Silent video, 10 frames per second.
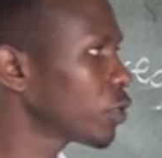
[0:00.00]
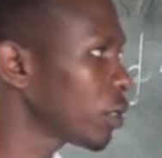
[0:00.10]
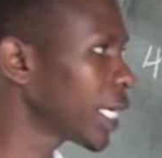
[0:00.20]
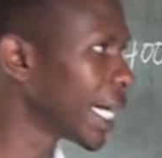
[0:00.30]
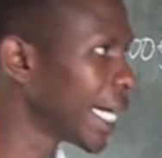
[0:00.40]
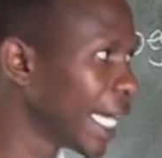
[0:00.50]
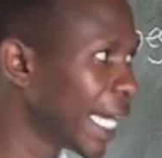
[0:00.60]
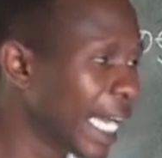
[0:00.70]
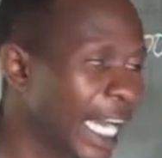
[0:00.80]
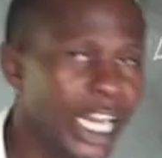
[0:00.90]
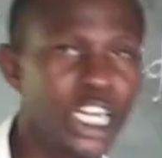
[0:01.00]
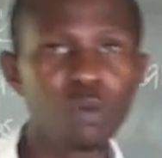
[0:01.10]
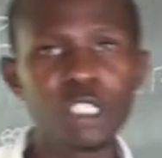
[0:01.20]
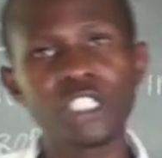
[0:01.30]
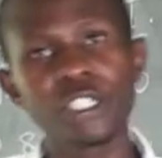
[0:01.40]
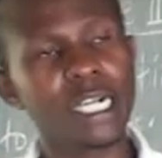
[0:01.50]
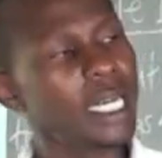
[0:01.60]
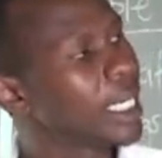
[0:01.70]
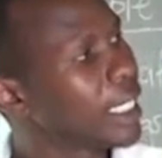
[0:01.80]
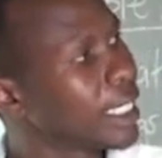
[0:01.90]
of sugar in which
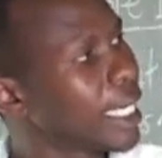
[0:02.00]
year?